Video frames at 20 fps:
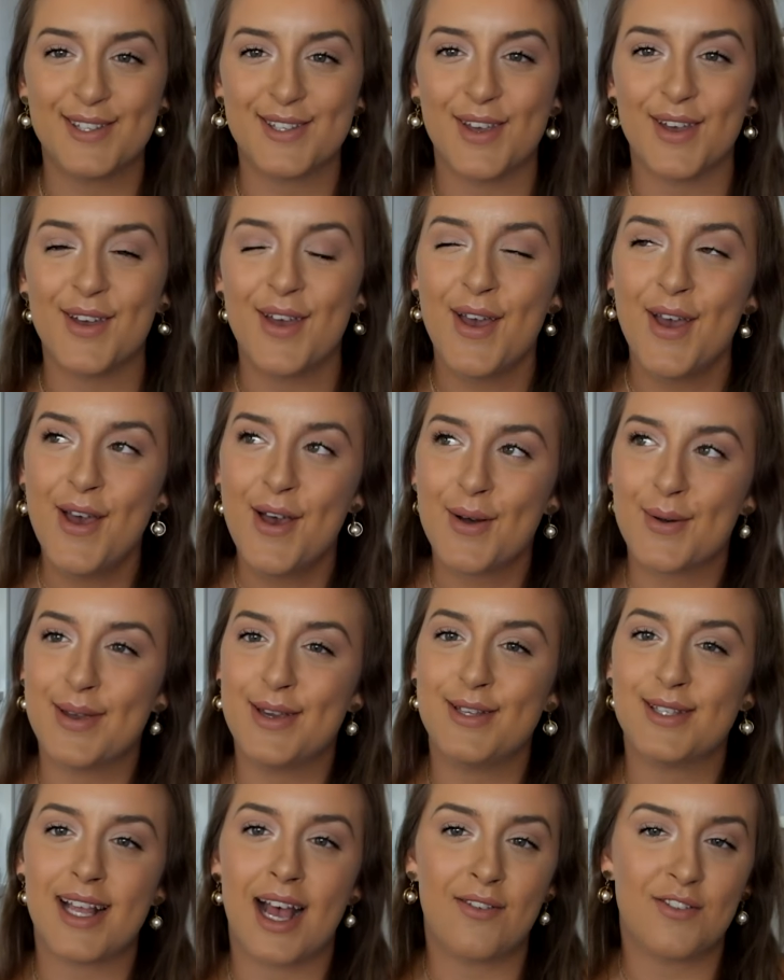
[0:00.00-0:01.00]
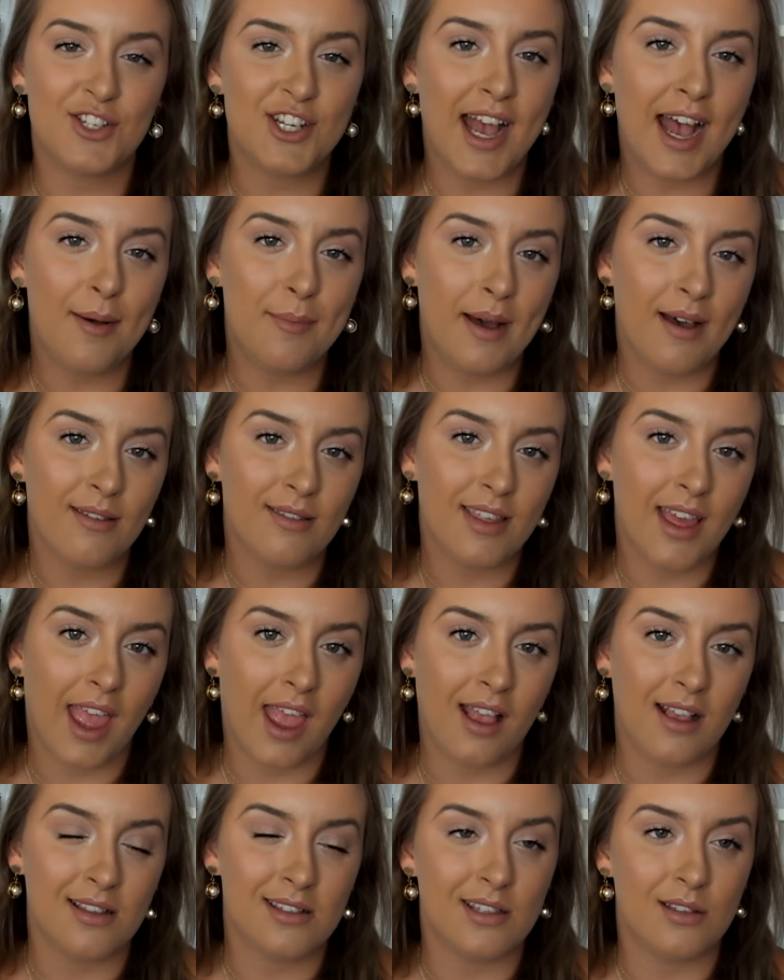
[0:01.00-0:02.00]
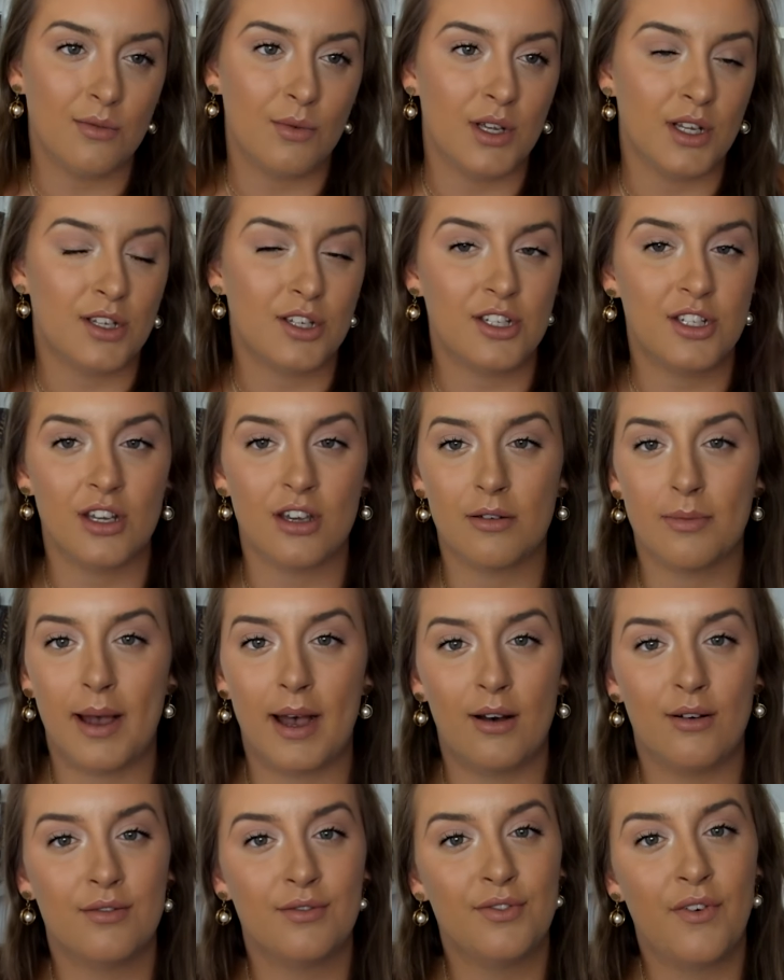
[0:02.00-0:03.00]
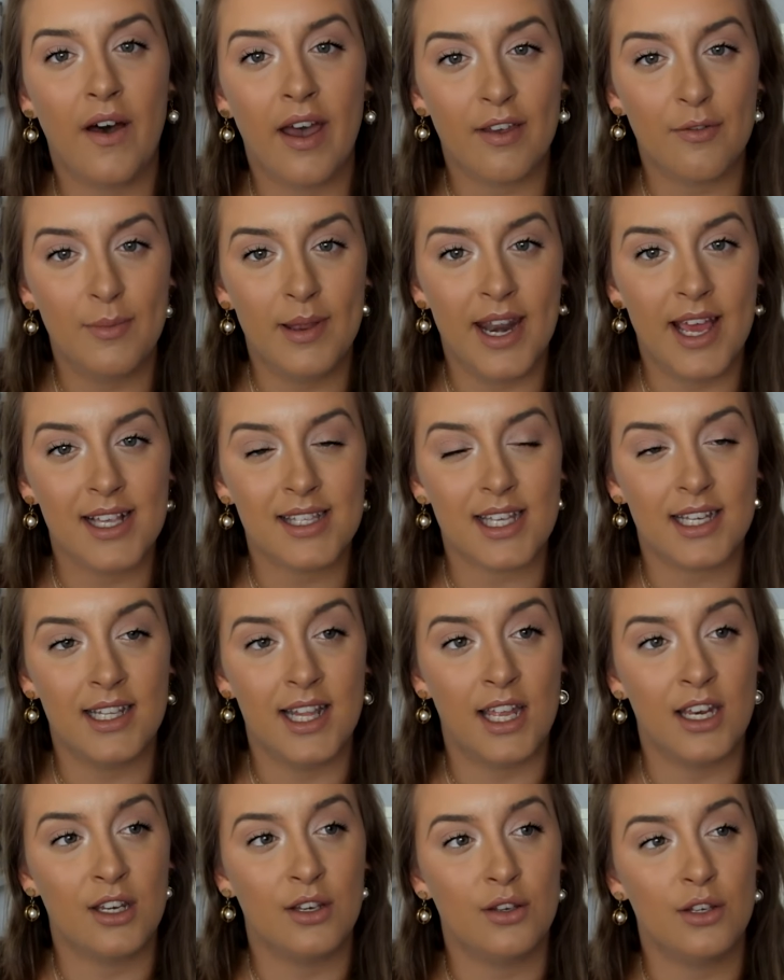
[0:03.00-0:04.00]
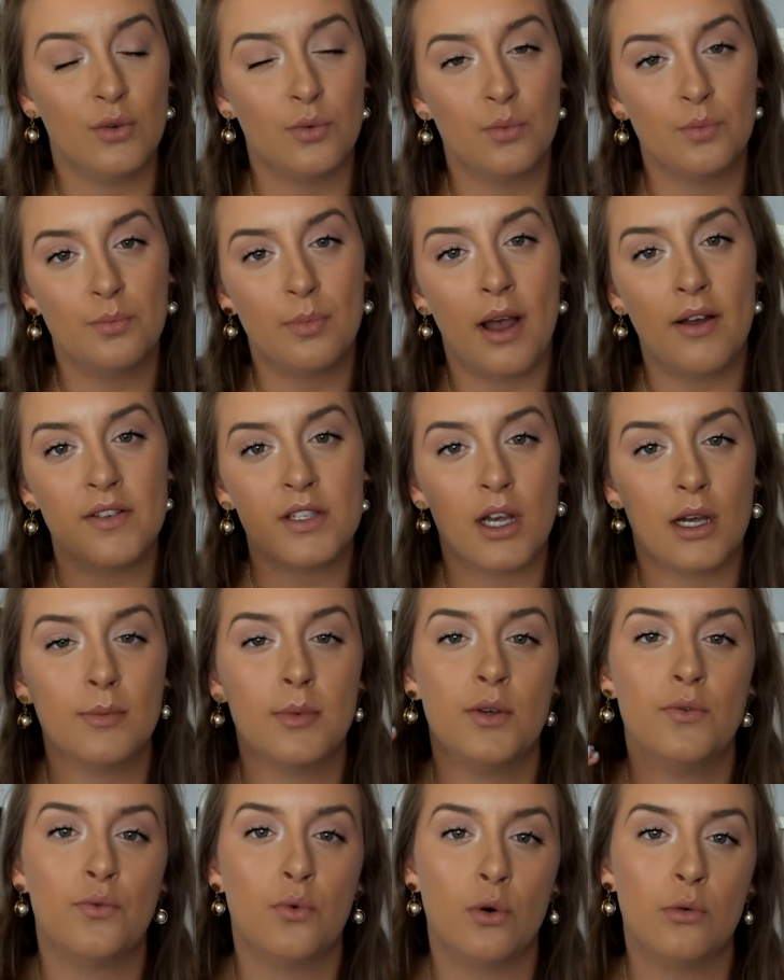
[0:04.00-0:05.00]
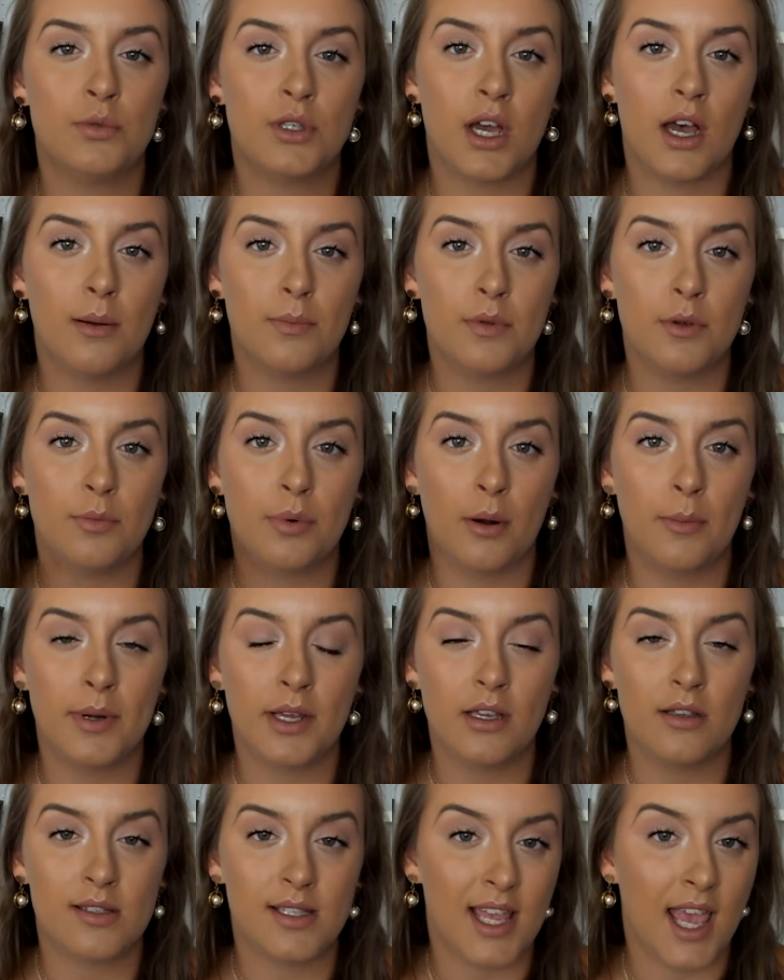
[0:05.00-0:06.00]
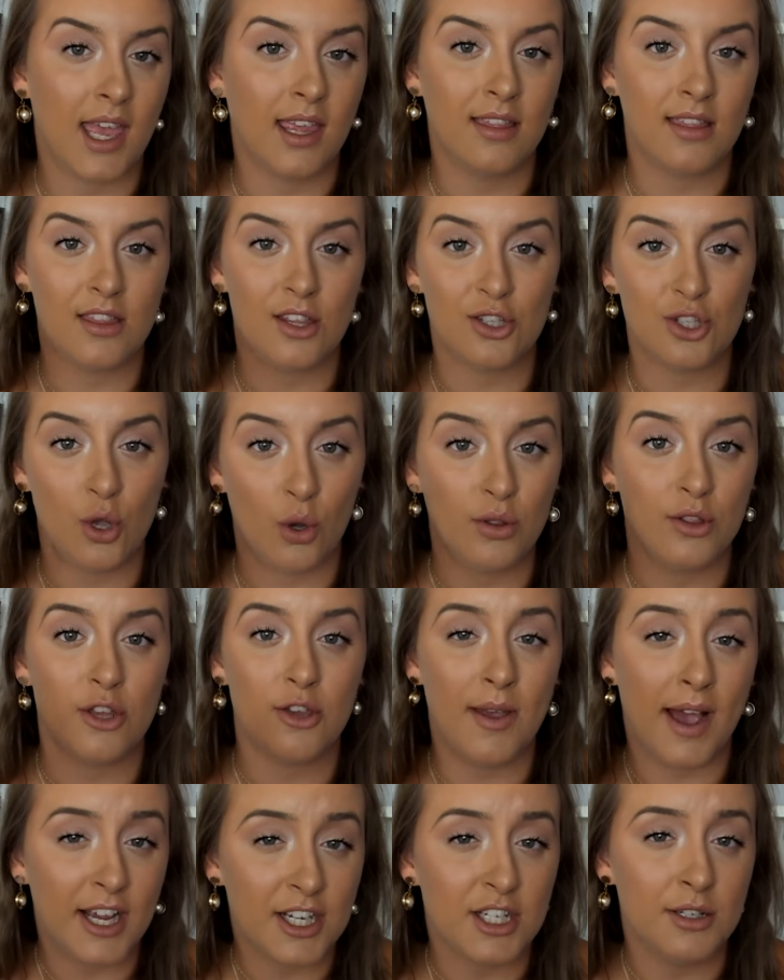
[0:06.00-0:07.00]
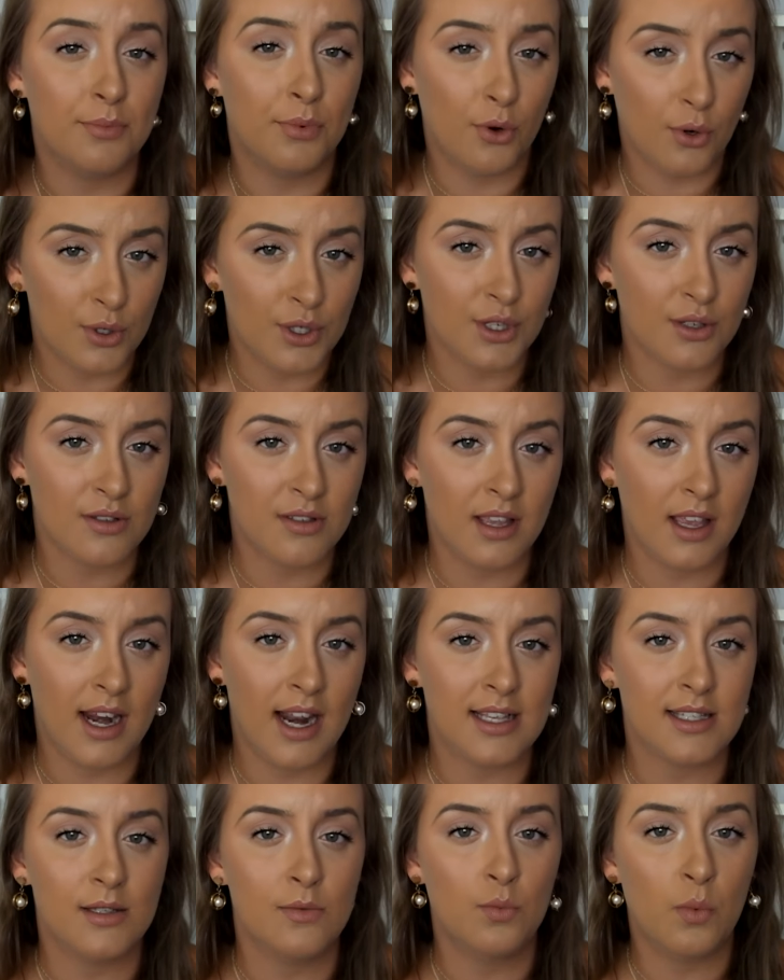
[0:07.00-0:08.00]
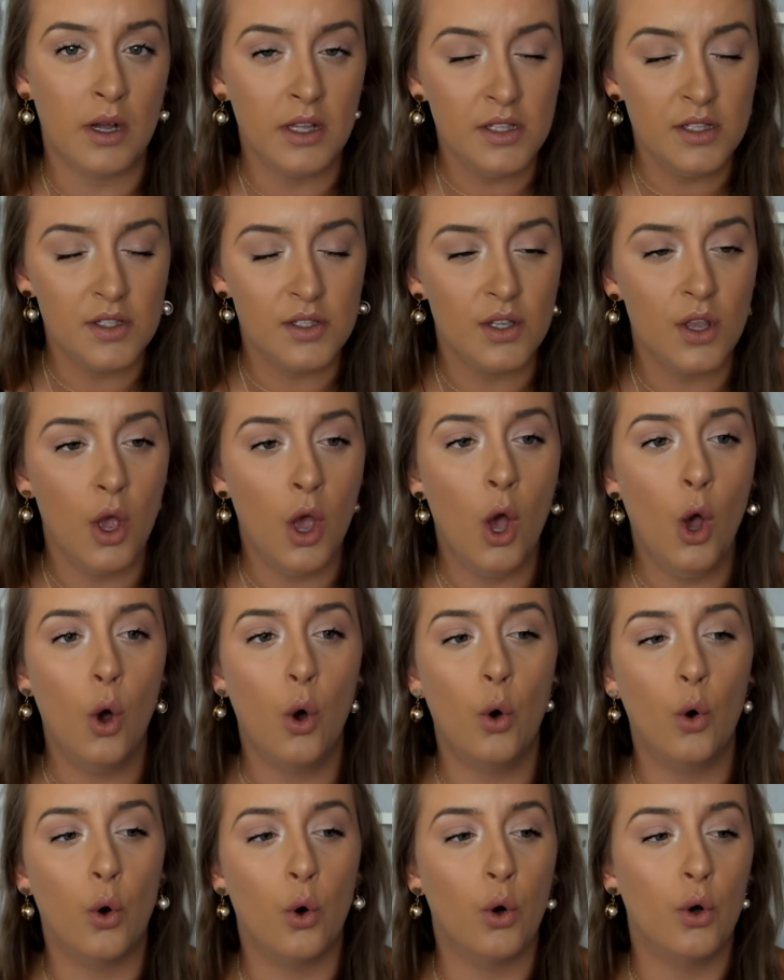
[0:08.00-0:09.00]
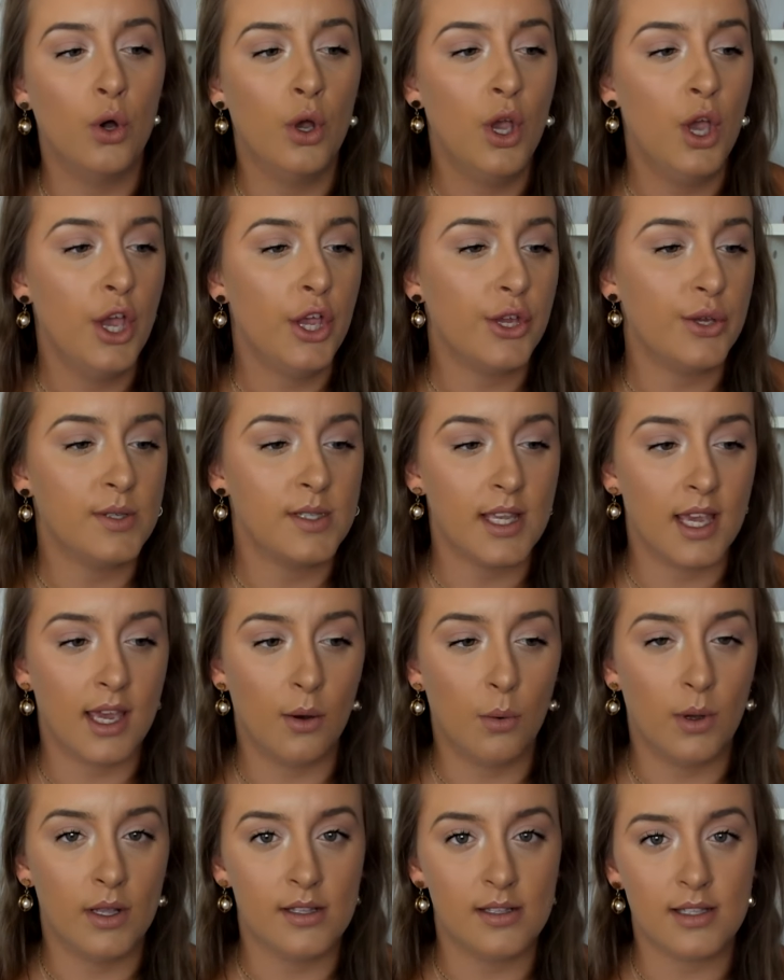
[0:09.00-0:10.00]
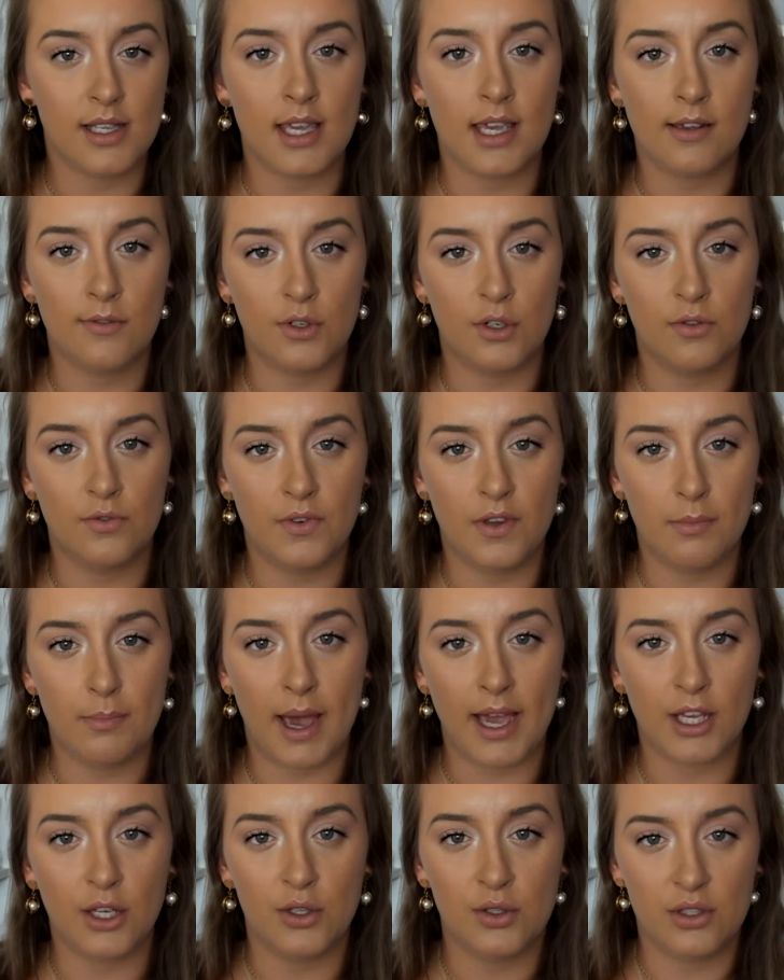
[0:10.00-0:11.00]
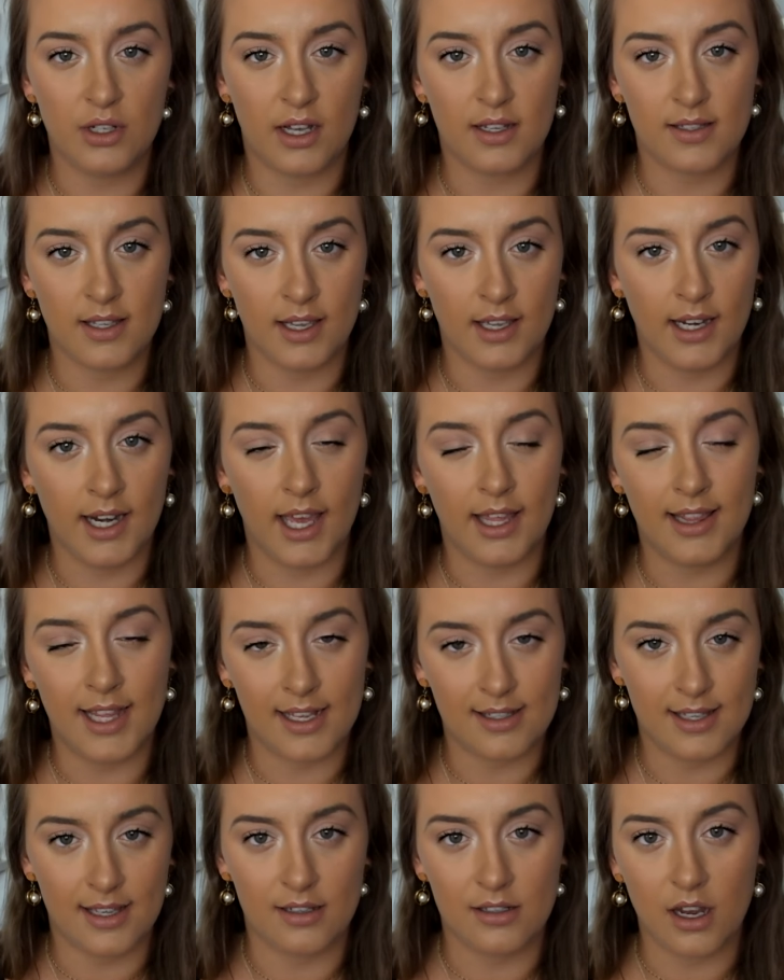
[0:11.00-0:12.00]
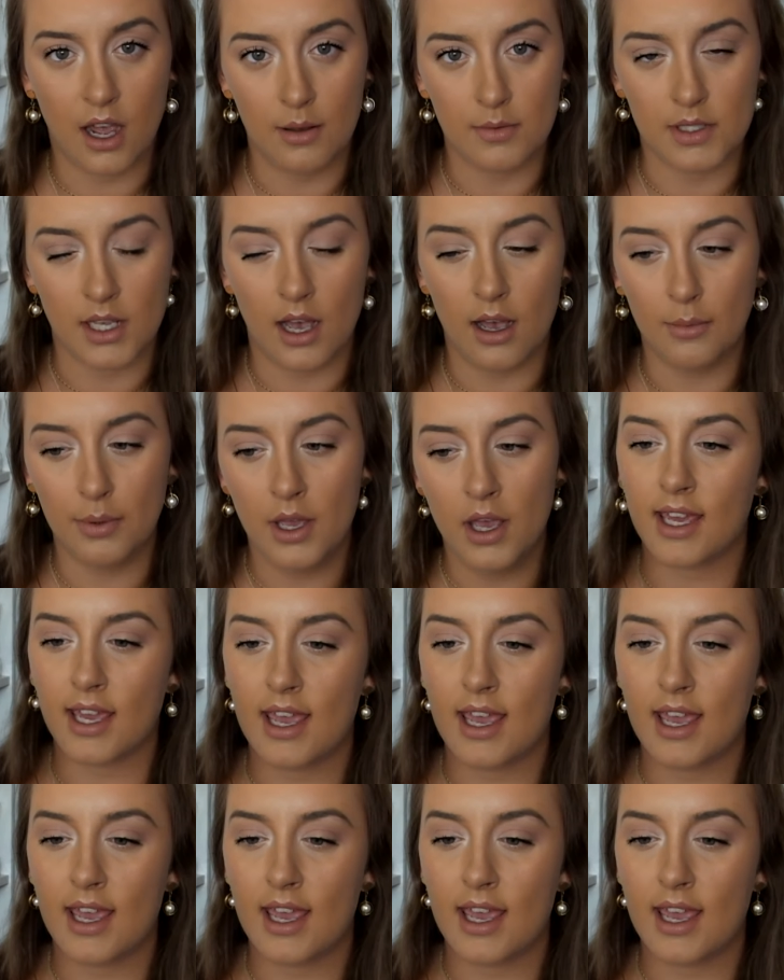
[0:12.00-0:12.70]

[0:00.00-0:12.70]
So we used to have a chat about things, which took about 5 minutes, and then by the time you've warmed up, you probably sing the song that you actually brought to your singing lesson once, or you sing it once, he gives you feedback, you start singing it, and that's it, time's up.